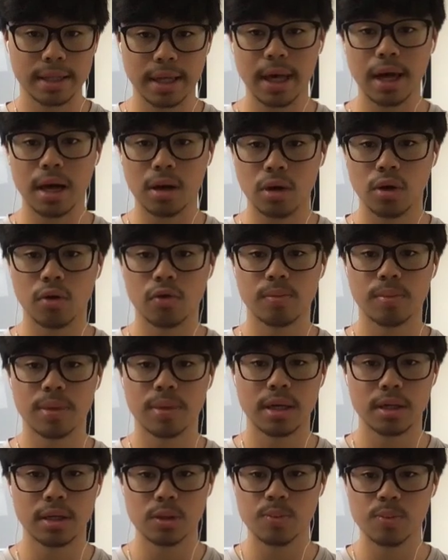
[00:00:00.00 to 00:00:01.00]
get a lot of
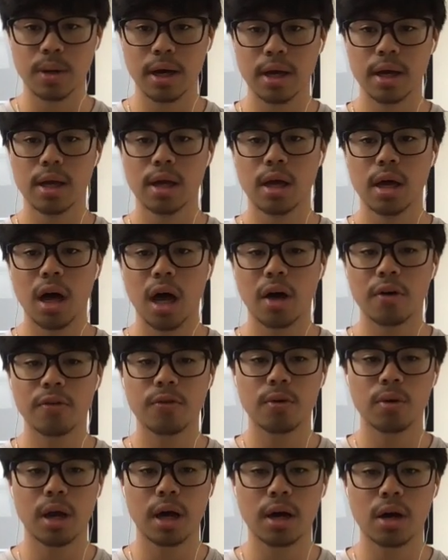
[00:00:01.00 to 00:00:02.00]
meetings, but I
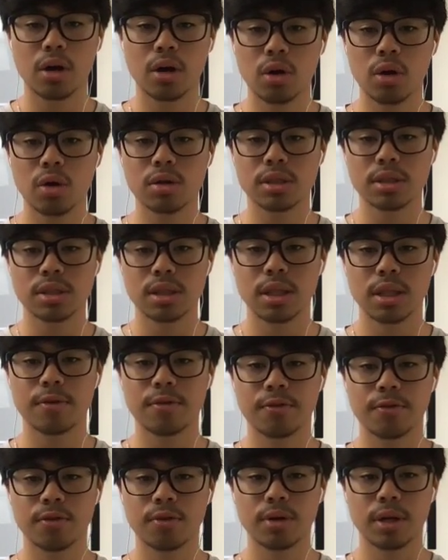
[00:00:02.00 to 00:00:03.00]
feel like a lot slipped
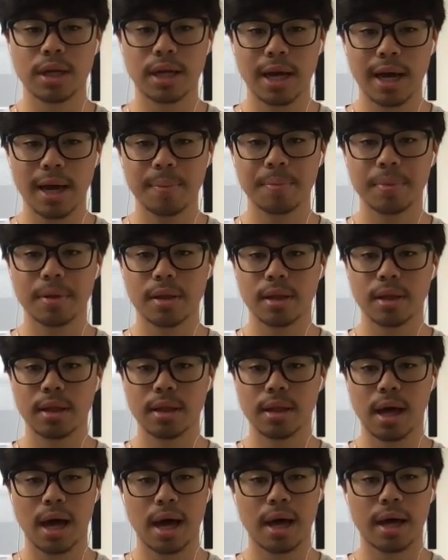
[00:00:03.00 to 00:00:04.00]
through the gap,
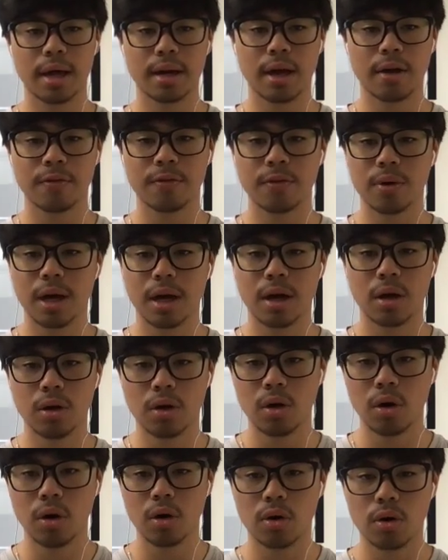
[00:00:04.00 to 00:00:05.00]
and I feel like a
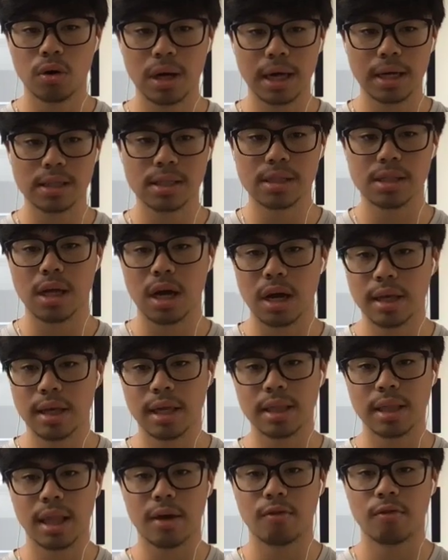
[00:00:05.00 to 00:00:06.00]
lot got like stuck
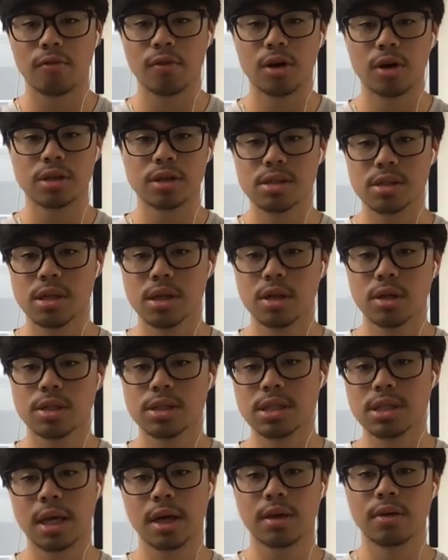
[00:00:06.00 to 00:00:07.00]
in that first,
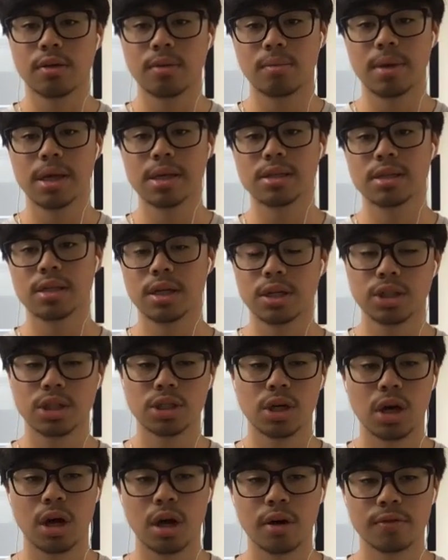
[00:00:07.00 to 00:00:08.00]
second message
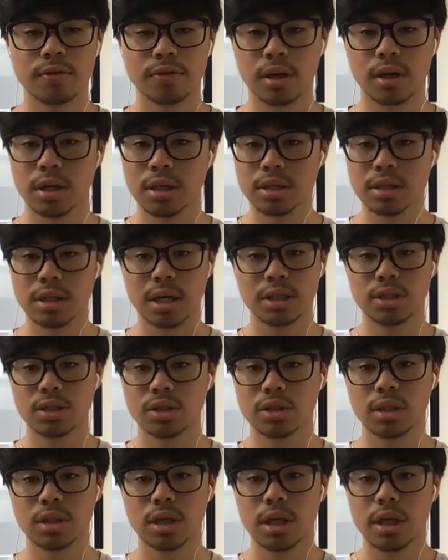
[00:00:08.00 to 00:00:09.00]
after, because I
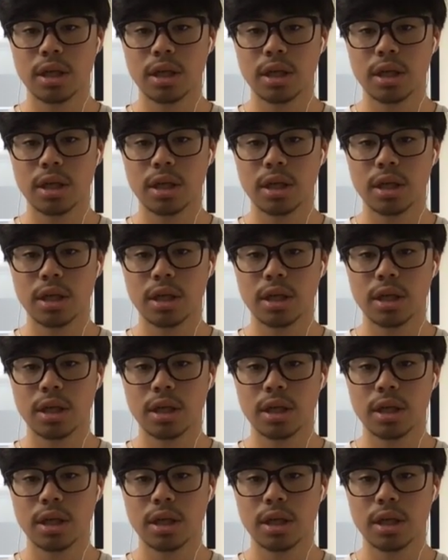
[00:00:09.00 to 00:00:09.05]
just